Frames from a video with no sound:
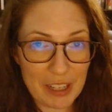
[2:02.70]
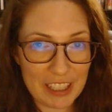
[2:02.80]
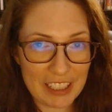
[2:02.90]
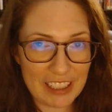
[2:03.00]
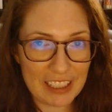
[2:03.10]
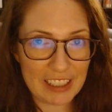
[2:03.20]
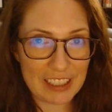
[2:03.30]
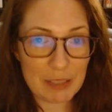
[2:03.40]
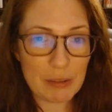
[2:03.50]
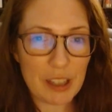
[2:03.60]
I'm going to
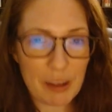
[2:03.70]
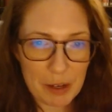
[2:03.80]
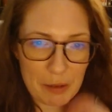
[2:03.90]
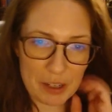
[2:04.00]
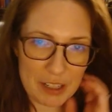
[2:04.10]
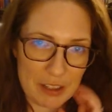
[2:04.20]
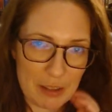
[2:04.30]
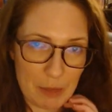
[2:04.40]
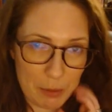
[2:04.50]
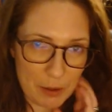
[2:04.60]
this week I'm going to
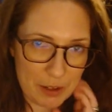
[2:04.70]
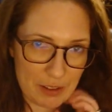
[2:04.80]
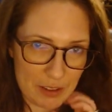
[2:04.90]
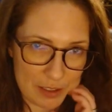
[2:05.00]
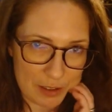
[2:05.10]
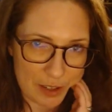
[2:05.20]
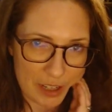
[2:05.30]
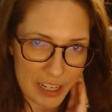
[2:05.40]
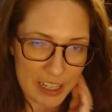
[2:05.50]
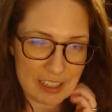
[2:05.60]
reach the midpoint of the
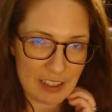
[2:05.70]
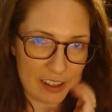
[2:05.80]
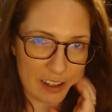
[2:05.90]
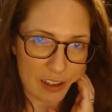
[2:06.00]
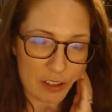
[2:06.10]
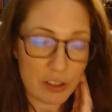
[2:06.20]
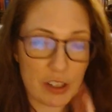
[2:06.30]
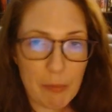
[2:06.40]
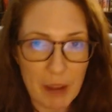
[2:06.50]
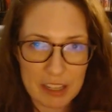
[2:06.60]
story. Uh, I
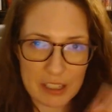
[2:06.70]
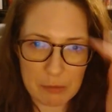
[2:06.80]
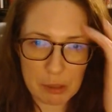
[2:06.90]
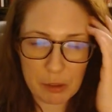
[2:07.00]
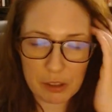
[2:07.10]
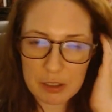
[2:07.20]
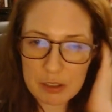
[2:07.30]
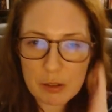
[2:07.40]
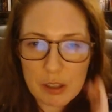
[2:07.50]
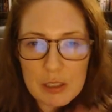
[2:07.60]
should get past the midpoint of
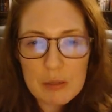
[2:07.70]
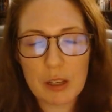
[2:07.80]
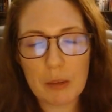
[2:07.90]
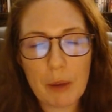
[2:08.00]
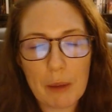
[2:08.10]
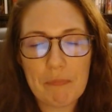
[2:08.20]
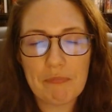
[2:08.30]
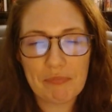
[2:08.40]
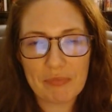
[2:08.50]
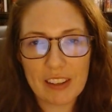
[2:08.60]
the story this week, but
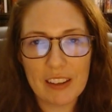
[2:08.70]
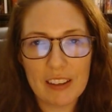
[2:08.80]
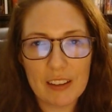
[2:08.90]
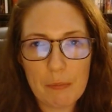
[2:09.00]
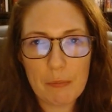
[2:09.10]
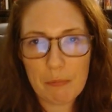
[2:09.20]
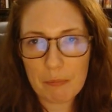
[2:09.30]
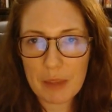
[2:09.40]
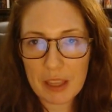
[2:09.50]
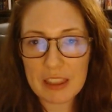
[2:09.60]

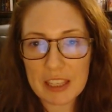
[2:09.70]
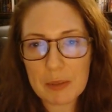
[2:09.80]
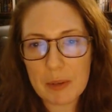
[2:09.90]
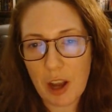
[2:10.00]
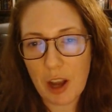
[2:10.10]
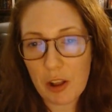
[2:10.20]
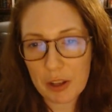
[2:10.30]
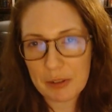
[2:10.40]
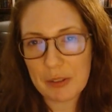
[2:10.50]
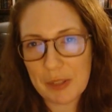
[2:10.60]
this week
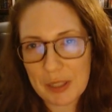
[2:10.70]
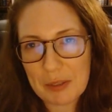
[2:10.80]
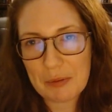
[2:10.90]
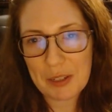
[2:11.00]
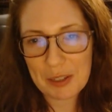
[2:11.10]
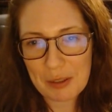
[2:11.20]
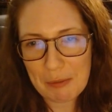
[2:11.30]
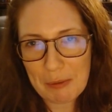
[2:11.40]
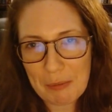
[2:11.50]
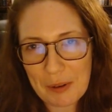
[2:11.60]
I'll at least reach
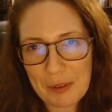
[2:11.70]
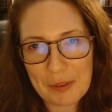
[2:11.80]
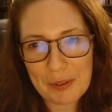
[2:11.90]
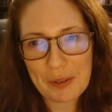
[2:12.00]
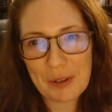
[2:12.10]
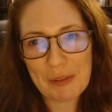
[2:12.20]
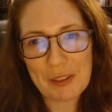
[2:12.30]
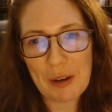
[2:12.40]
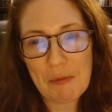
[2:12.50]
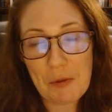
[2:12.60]
the midpoint of the story,
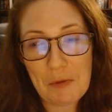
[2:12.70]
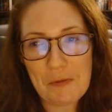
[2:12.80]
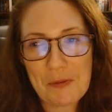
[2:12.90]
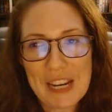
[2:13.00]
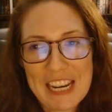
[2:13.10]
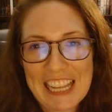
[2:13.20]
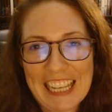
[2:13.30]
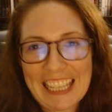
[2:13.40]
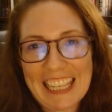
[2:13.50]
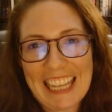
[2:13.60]
which I'm
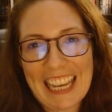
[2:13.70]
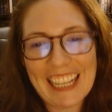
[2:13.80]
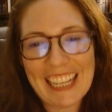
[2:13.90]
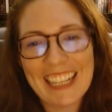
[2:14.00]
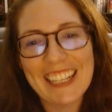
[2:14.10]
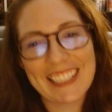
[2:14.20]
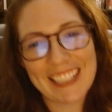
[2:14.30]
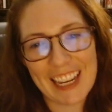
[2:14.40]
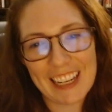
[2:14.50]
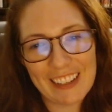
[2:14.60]
really
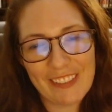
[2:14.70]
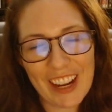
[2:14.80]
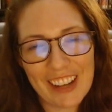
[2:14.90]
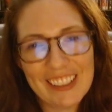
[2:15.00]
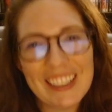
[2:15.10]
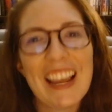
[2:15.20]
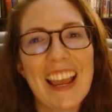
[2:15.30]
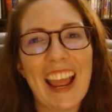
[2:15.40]
excited about.